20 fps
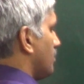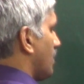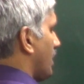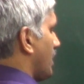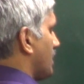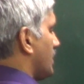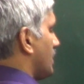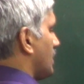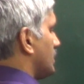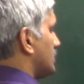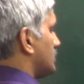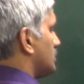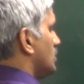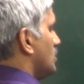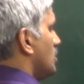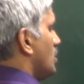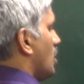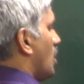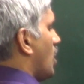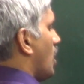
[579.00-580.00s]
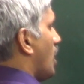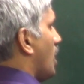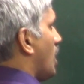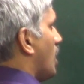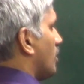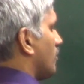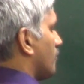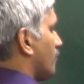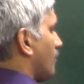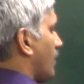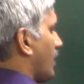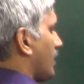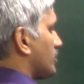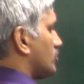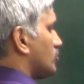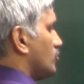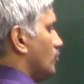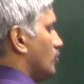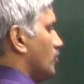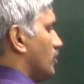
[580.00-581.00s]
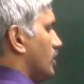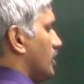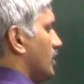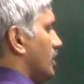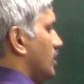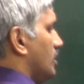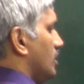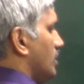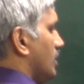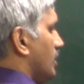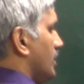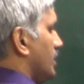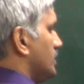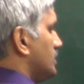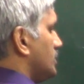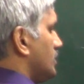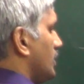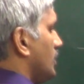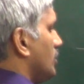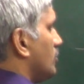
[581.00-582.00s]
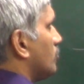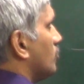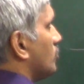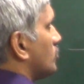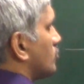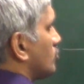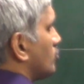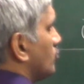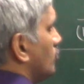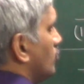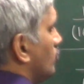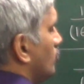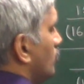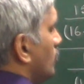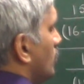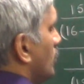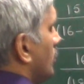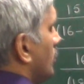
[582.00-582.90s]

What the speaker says: minus r factorial is equals to